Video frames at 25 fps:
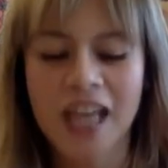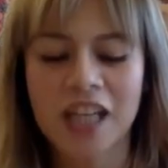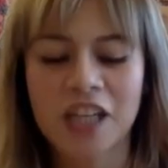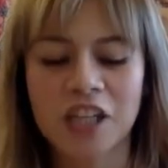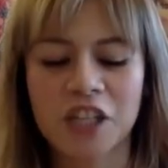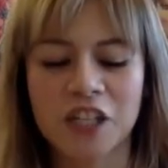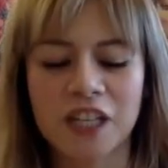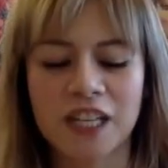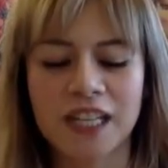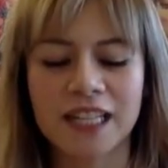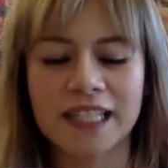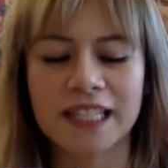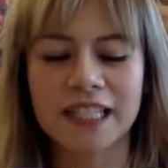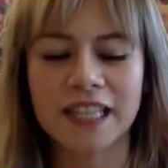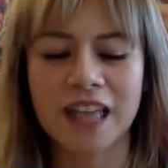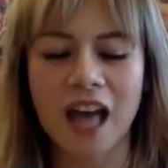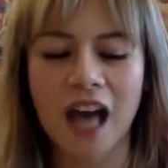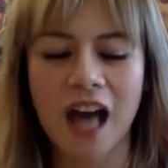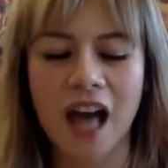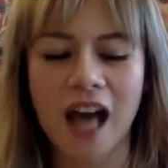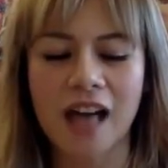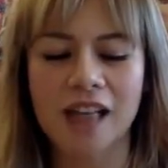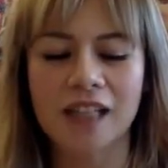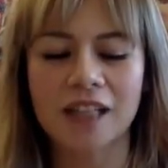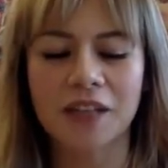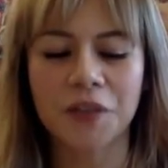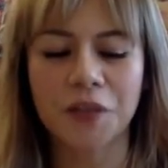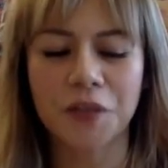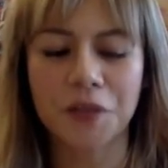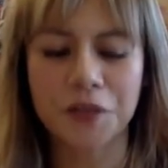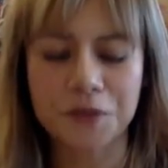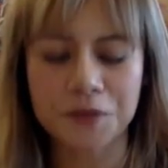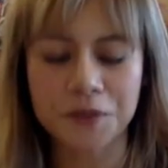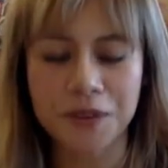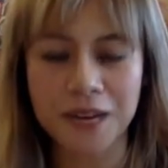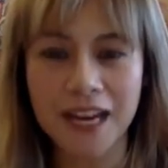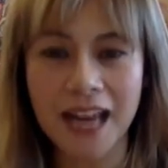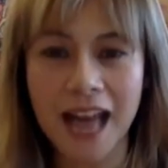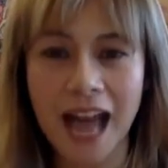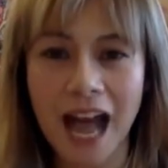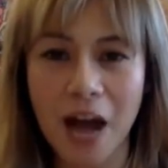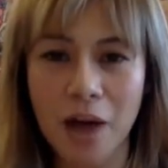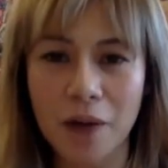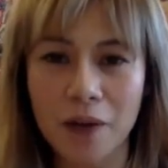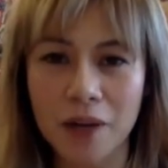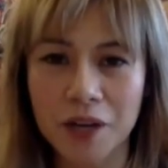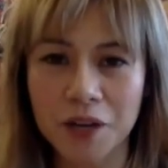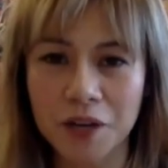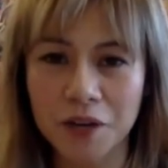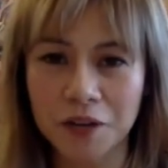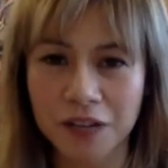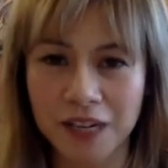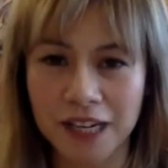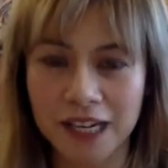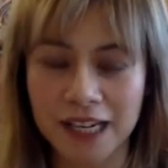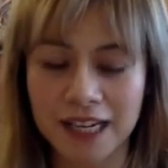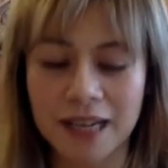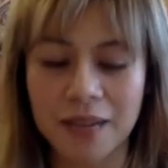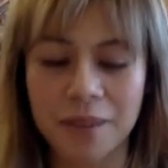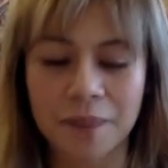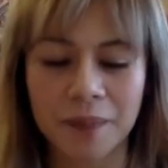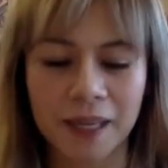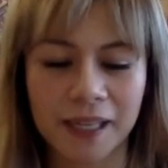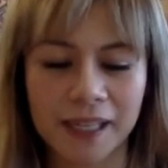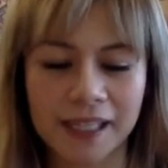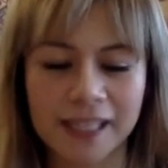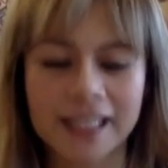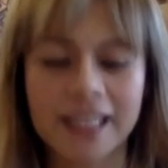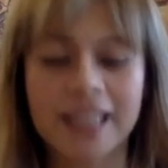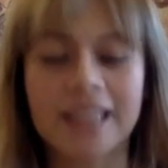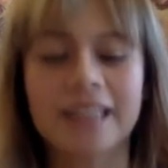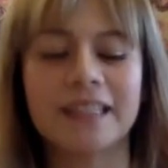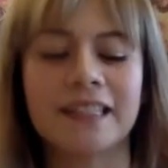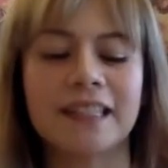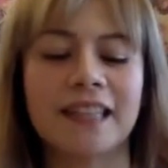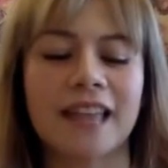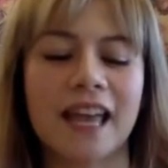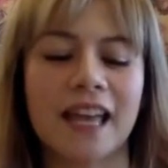She's got 3 Howie Green paintings